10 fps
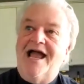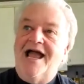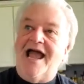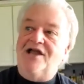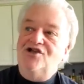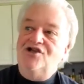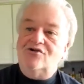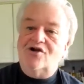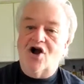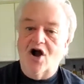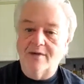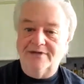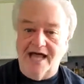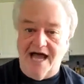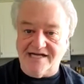And you'll
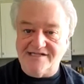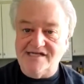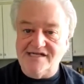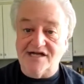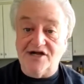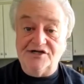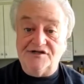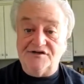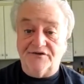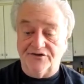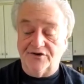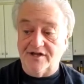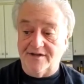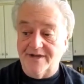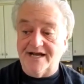caramelize these onions for
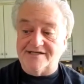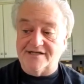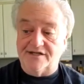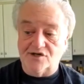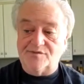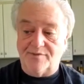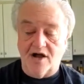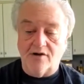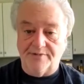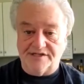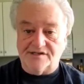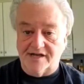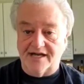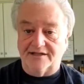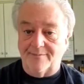30 minutes, and those brown bits will
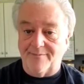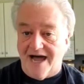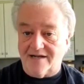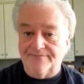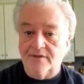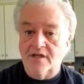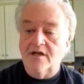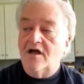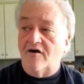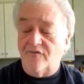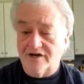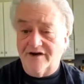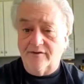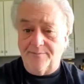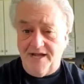get on the bottom of
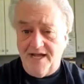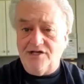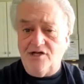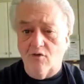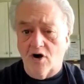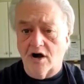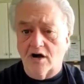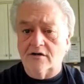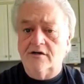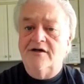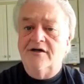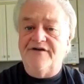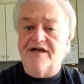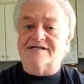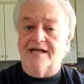whatever pan you are
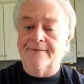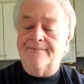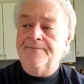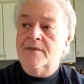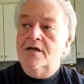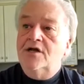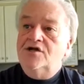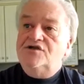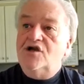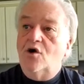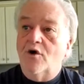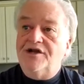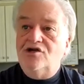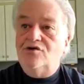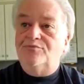fixing. So
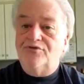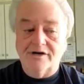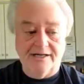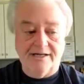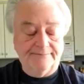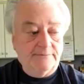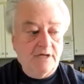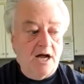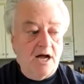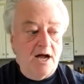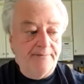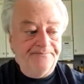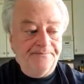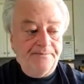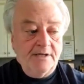when you put
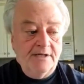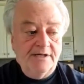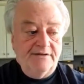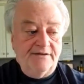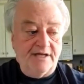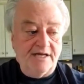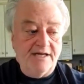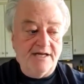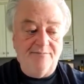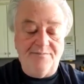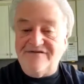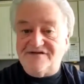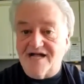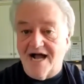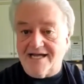the beef
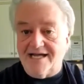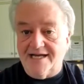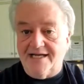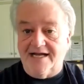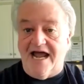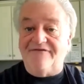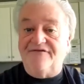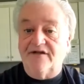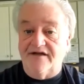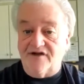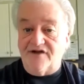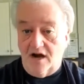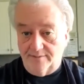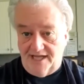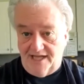stock in it after they've
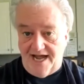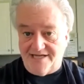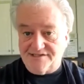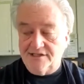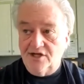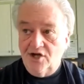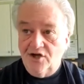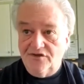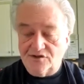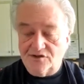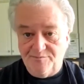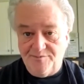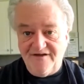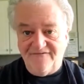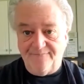caramelized, those
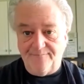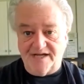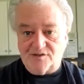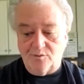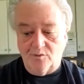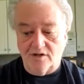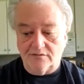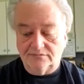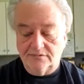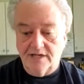beef bits will